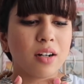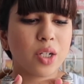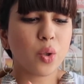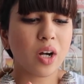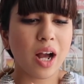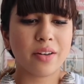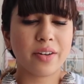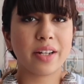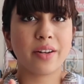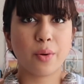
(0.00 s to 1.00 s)
no
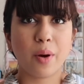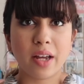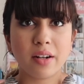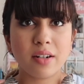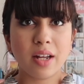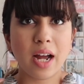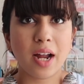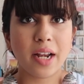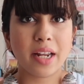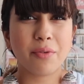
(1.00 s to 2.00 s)
coloring required,
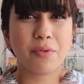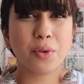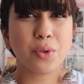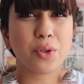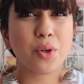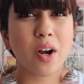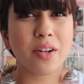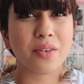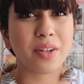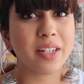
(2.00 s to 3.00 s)
and if you do
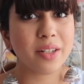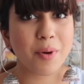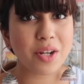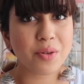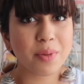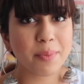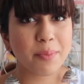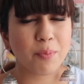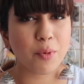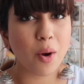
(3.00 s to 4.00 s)
not read the question paper
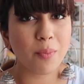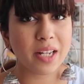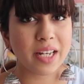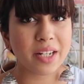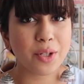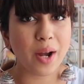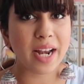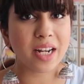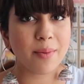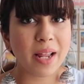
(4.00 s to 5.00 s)
properly and you
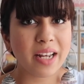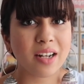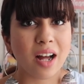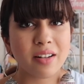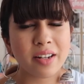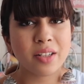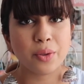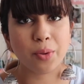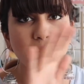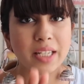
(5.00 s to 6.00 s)
end up like coloring the
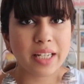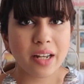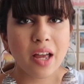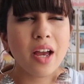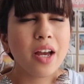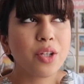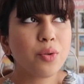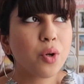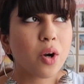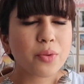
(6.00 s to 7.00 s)
whole thing,
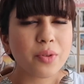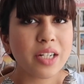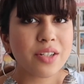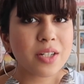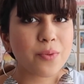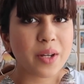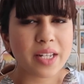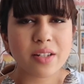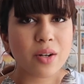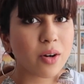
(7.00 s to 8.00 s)
you not only just
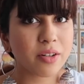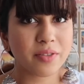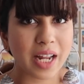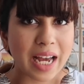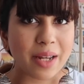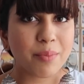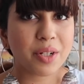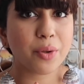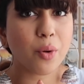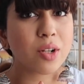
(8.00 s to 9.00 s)
waste a lot of time,
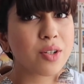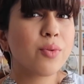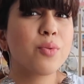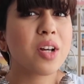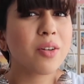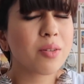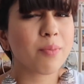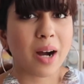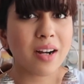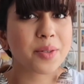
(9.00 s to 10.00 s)
but you also lose out on
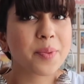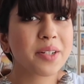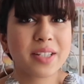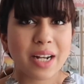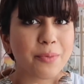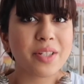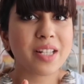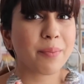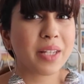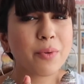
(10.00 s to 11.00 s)
marks because that was
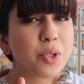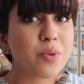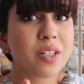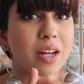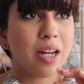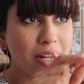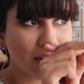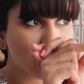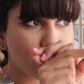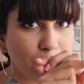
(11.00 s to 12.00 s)
something which was
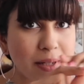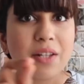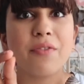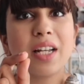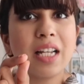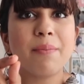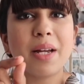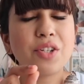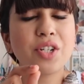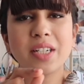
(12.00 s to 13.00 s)
specifically
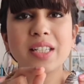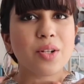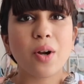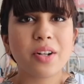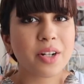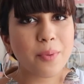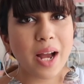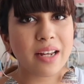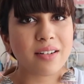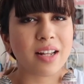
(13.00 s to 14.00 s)
mentioned it's not
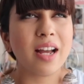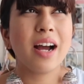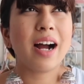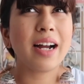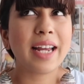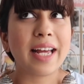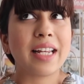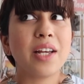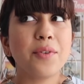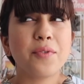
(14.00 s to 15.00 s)
required.
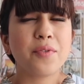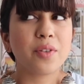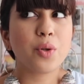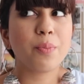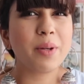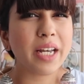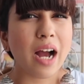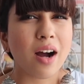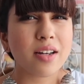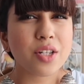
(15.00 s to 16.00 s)
Again, if you're being
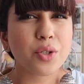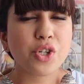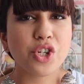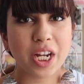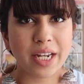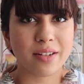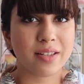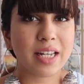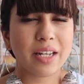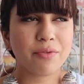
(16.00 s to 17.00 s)
asked to shade,
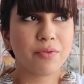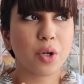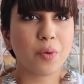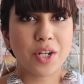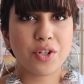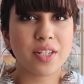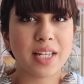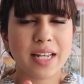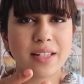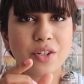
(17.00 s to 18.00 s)
say if your question
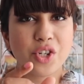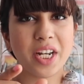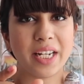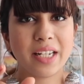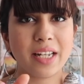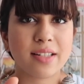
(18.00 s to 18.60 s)
says shading